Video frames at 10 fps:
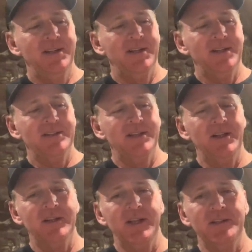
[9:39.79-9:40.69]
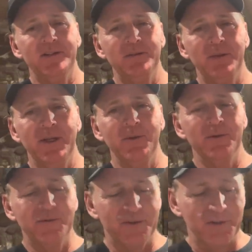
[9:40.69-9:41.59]
that'll catch you some big
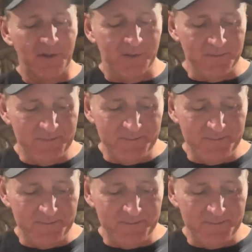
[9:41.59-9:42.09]
ones for sure.